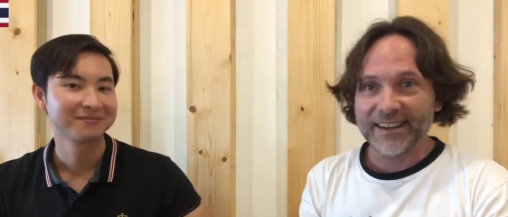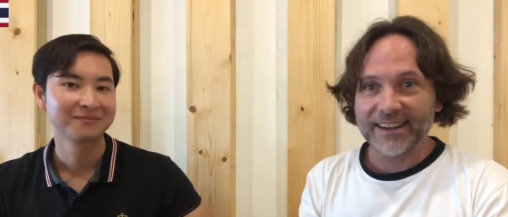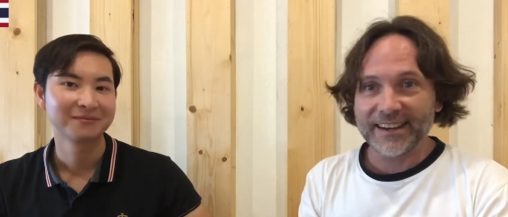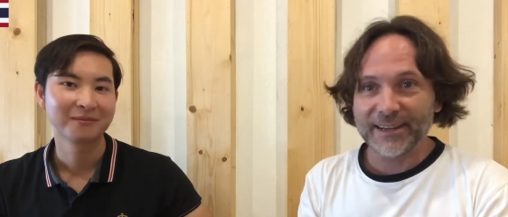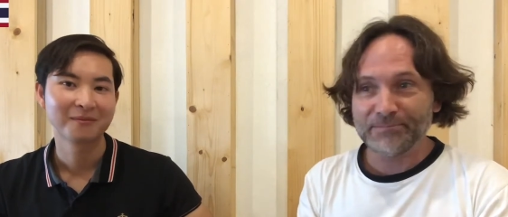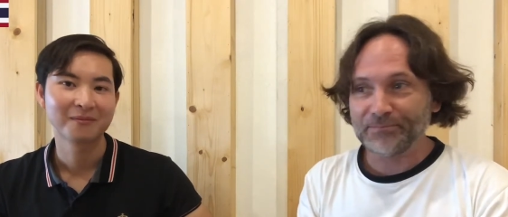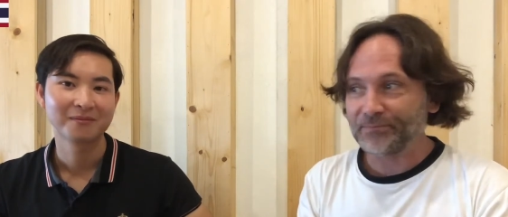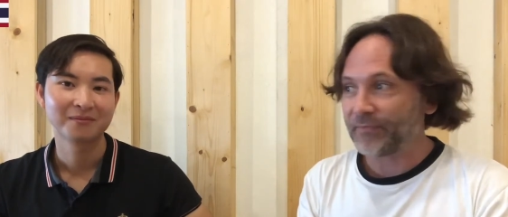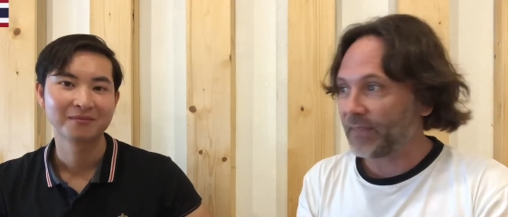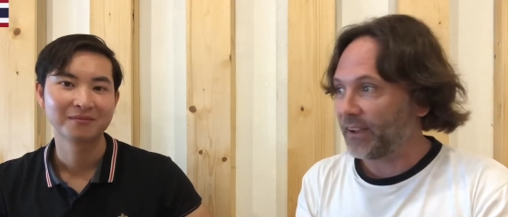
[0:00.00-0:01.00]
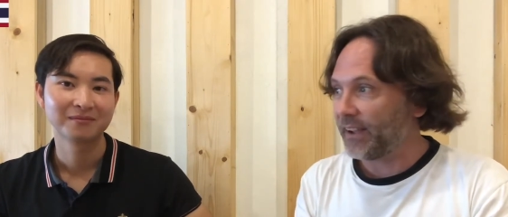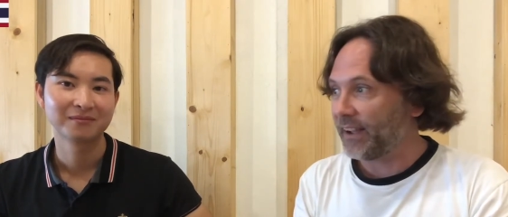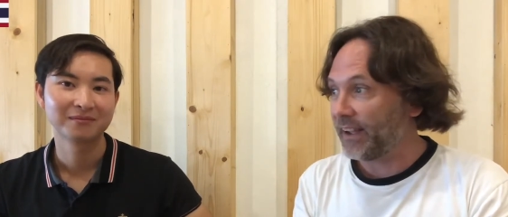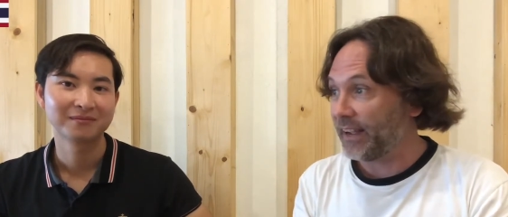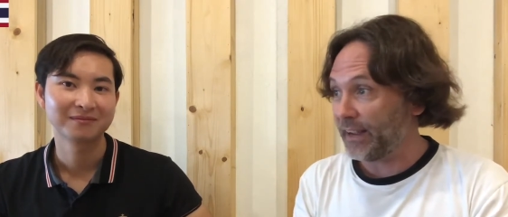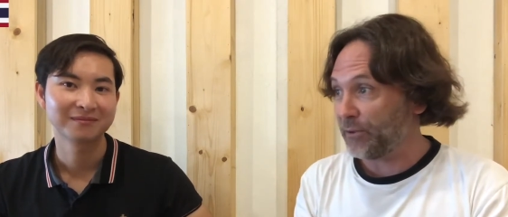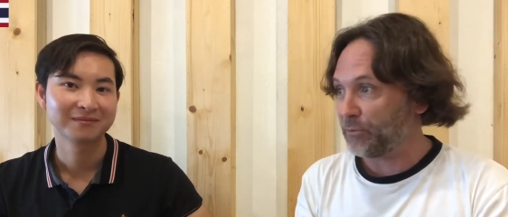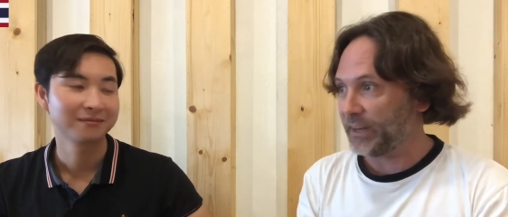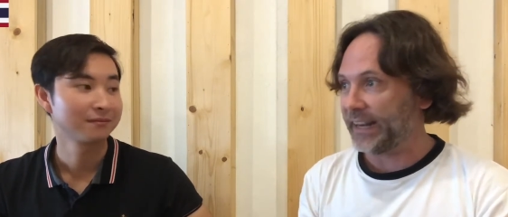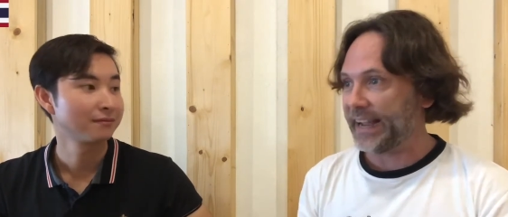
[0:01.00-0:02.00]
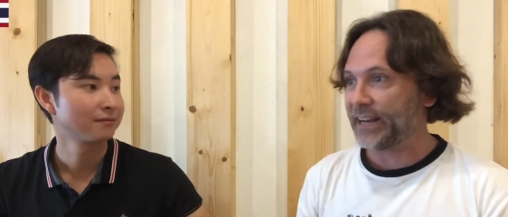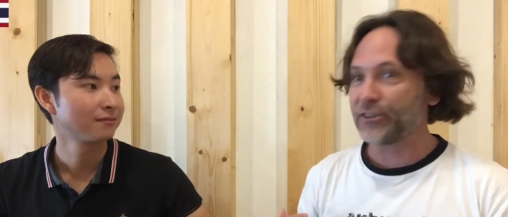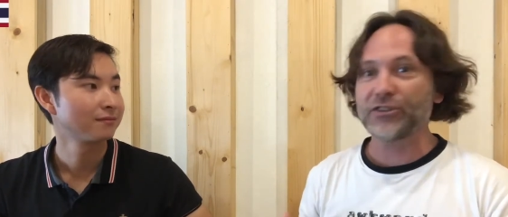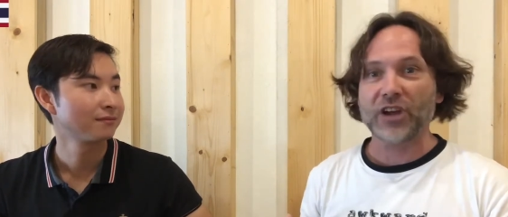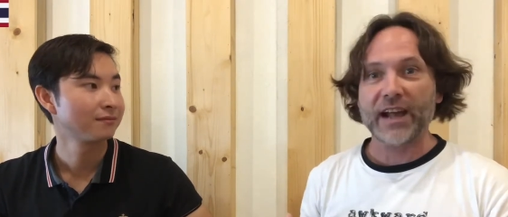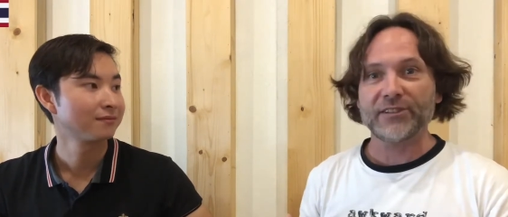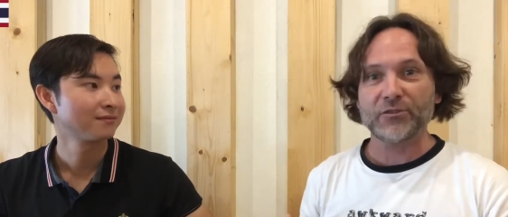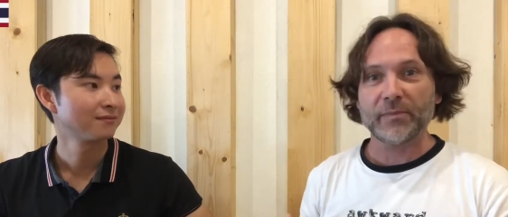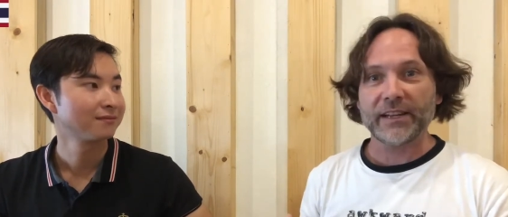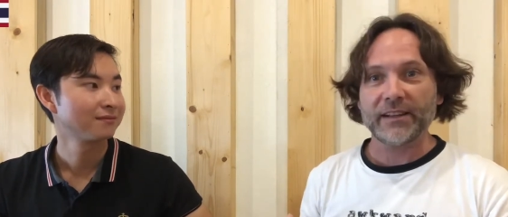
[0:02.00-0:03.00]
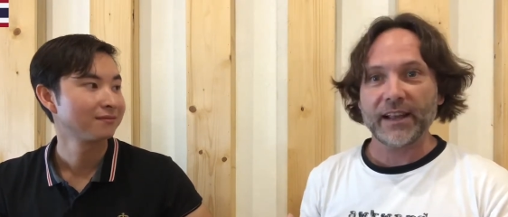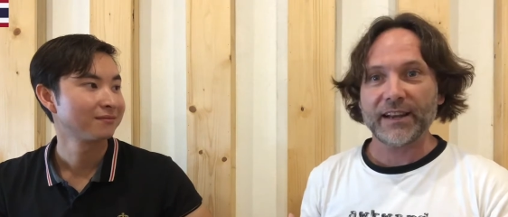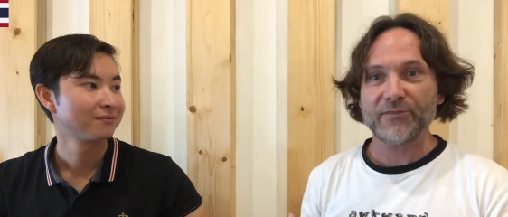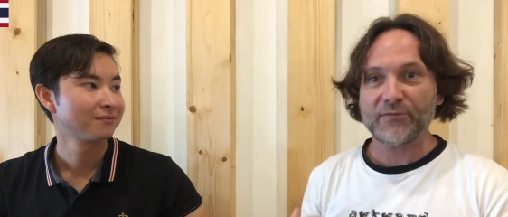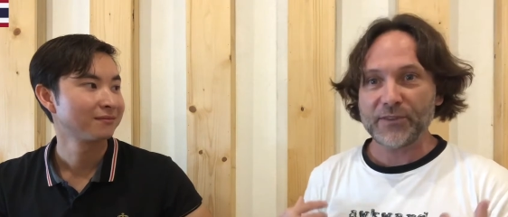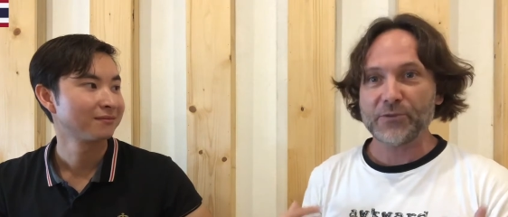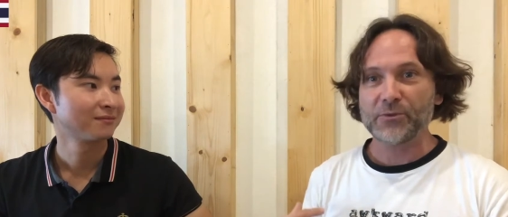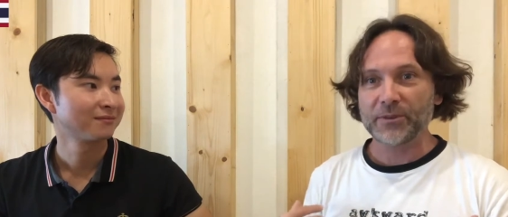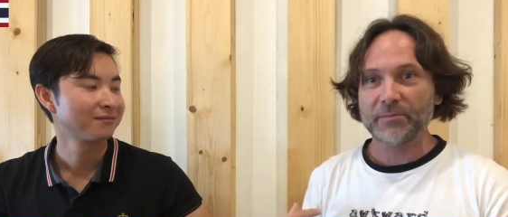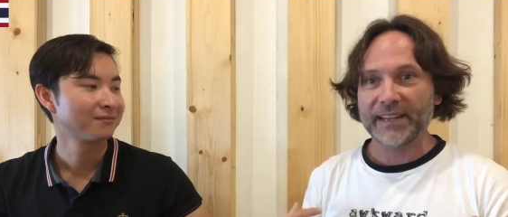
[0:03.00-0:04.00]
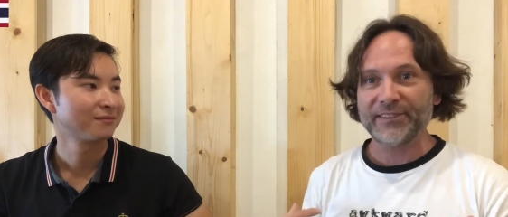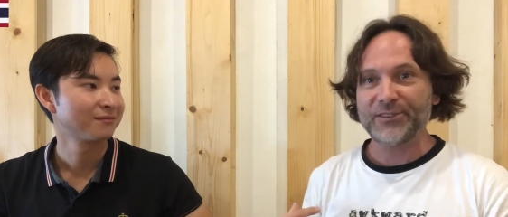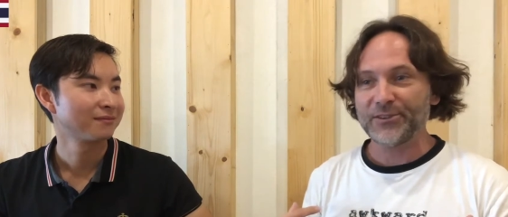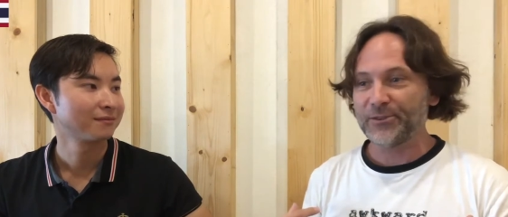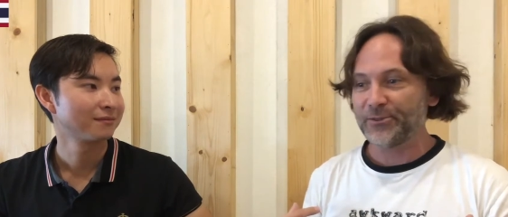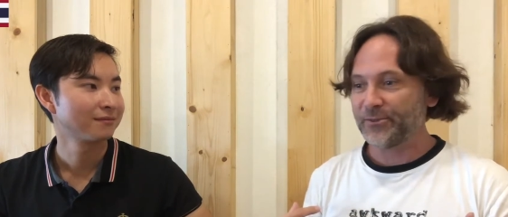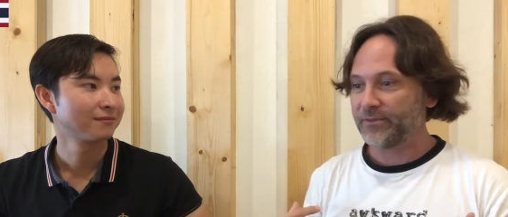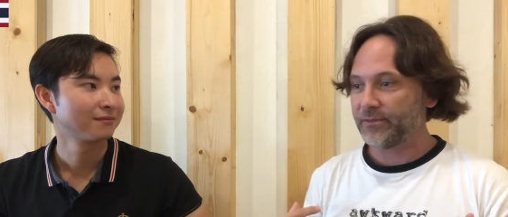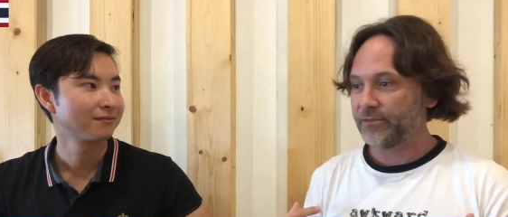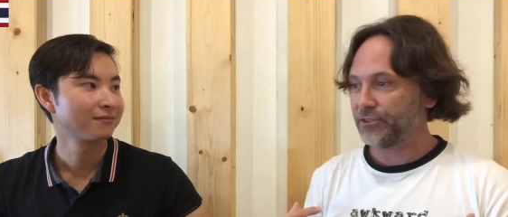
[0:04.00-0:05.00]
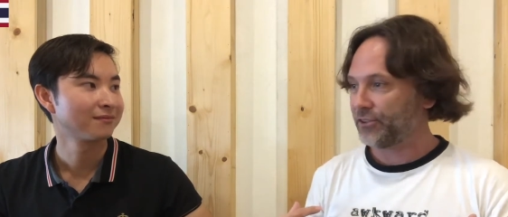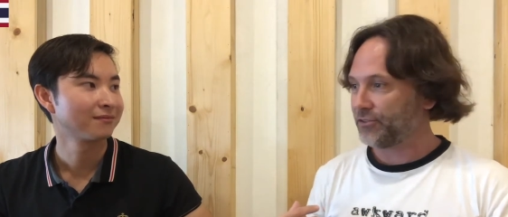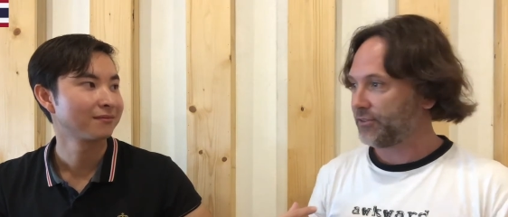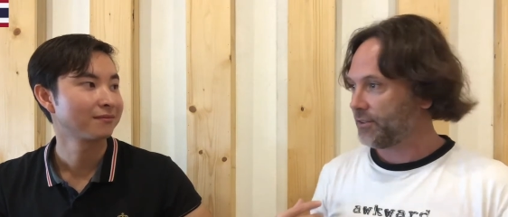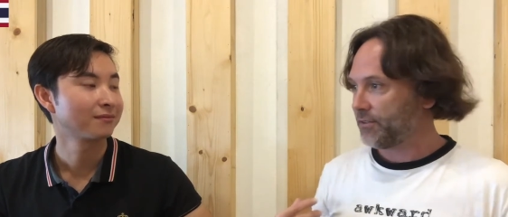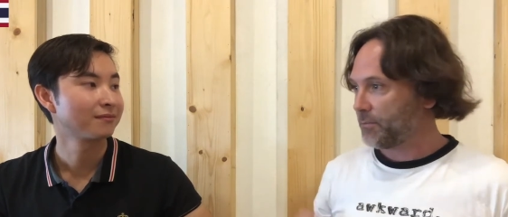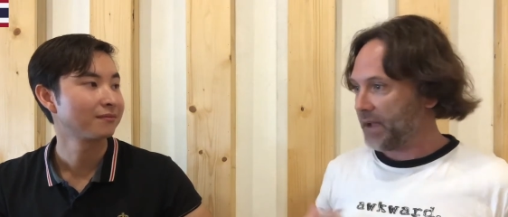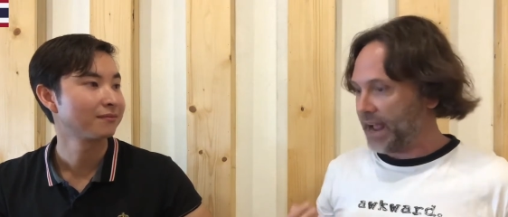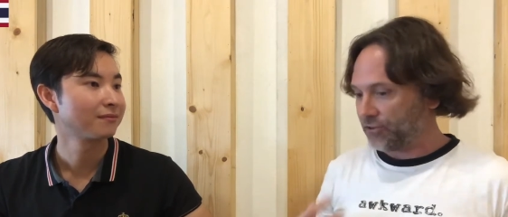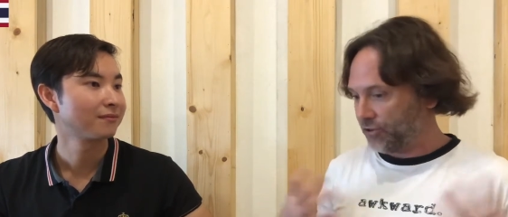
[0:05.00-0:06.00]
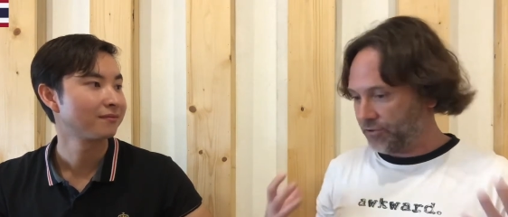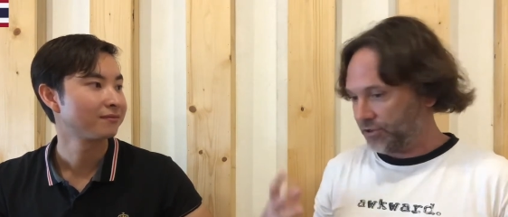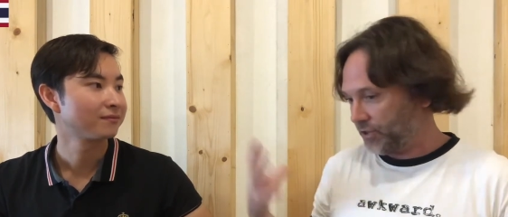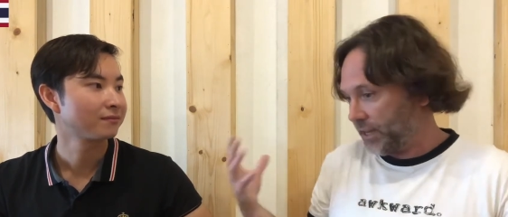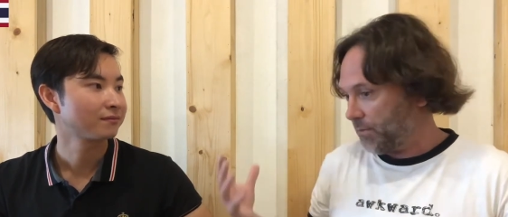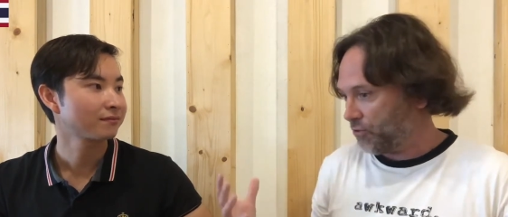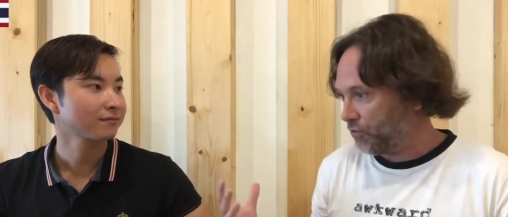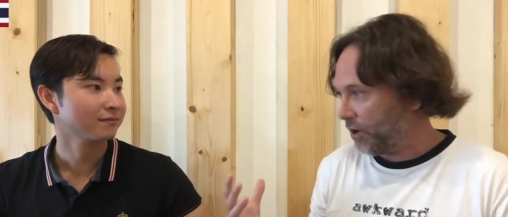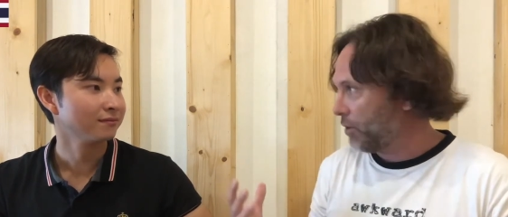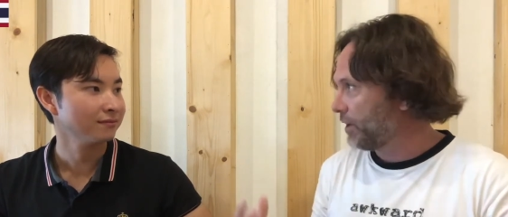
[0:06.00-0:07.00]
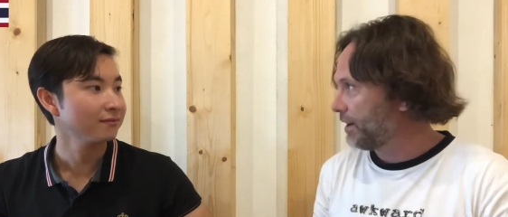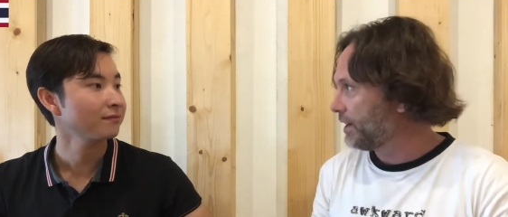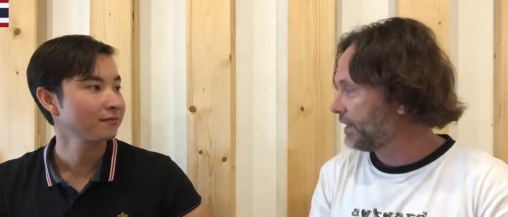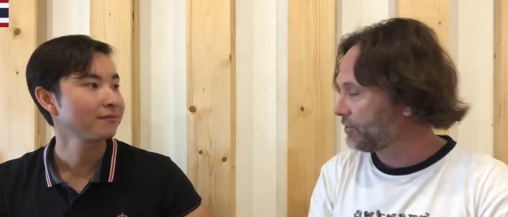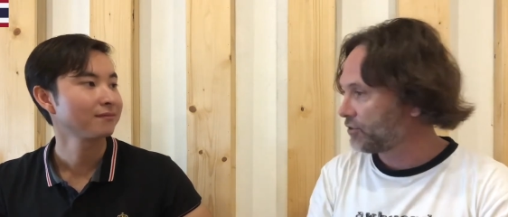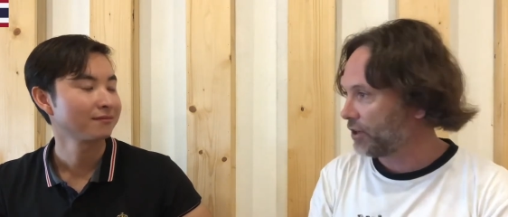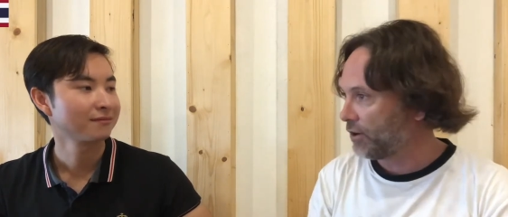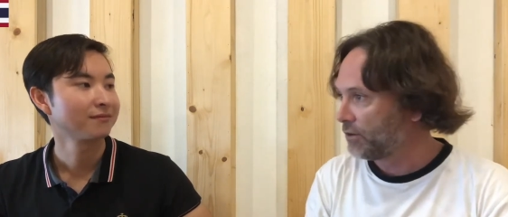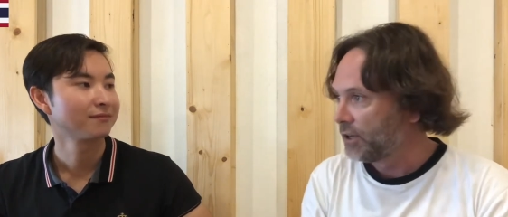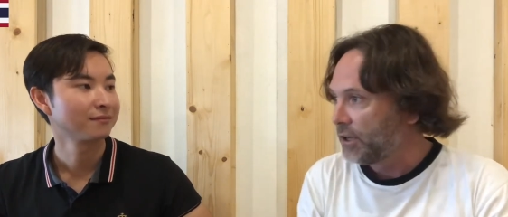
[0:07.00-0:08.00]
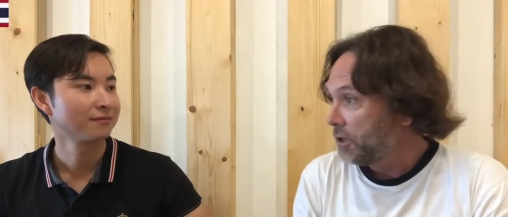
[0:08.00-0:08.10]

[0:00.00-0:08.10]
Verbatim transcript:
Speaker 1: Um, it really energized me, and it fueled me to just, the, the passion just keeps growing. And so